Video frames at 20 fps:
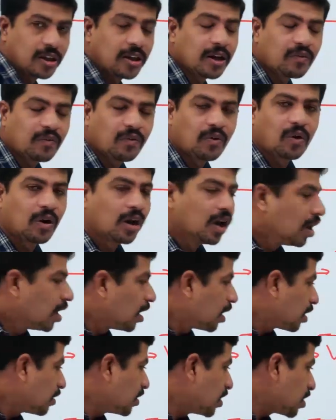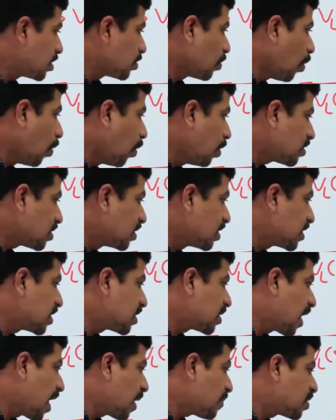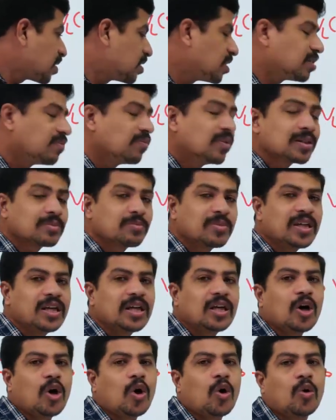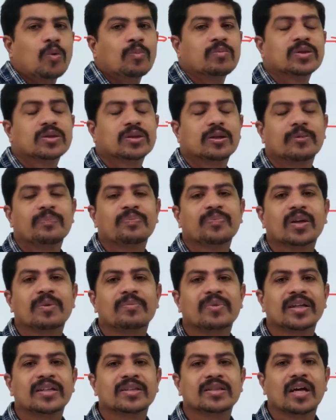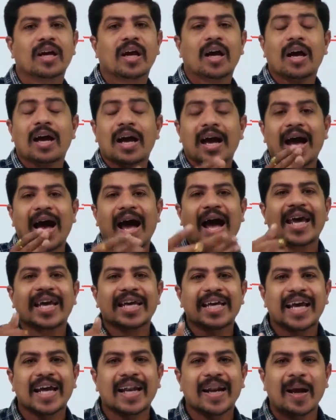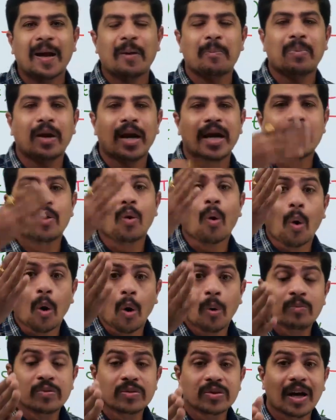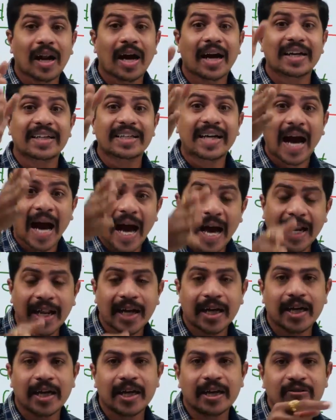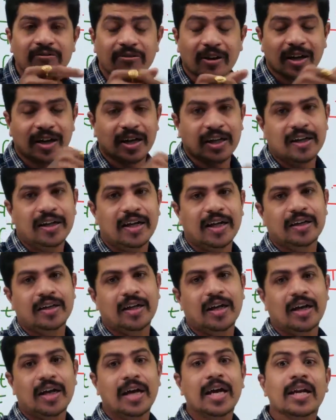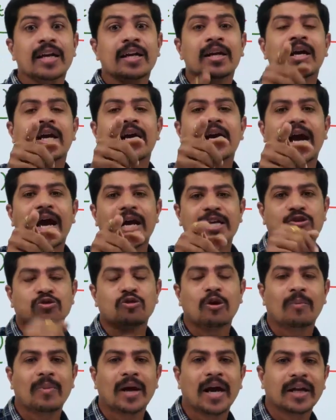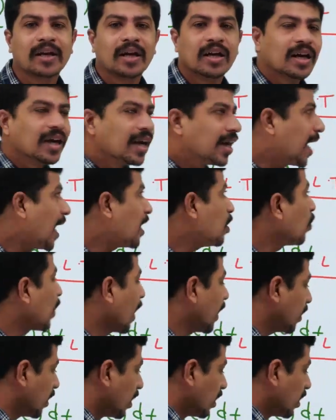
Therefore, this is also, this is amps, this must be ohms. Means I can apply Ohm's law directly for inductor in S domain. Can you write?